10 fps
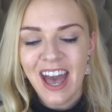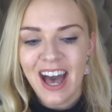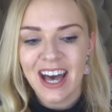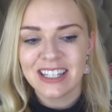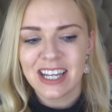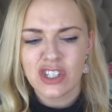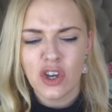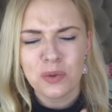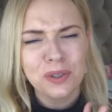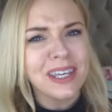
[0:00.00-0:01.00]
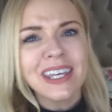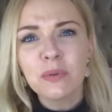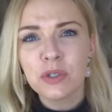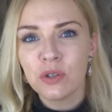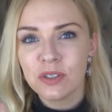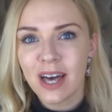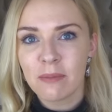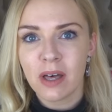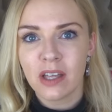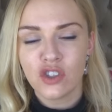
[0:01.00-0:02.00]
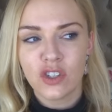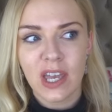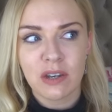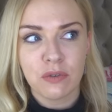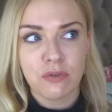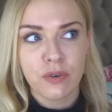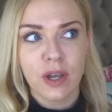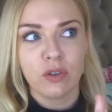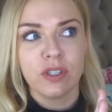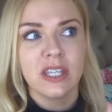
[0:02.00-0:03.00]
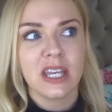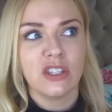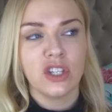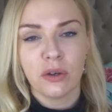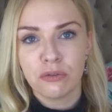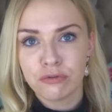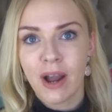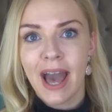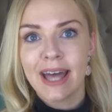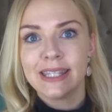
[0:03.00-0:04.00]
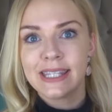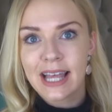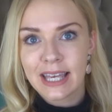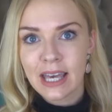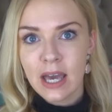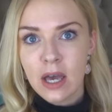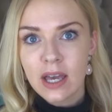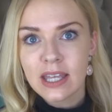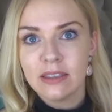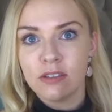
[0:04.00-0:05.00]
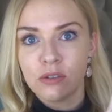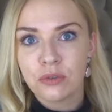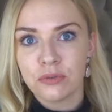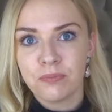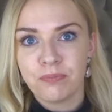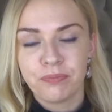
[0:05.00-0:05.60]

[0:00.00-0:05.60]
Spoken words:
and I don't think it was used that much in fragrances, you know, in France, like in the sort of,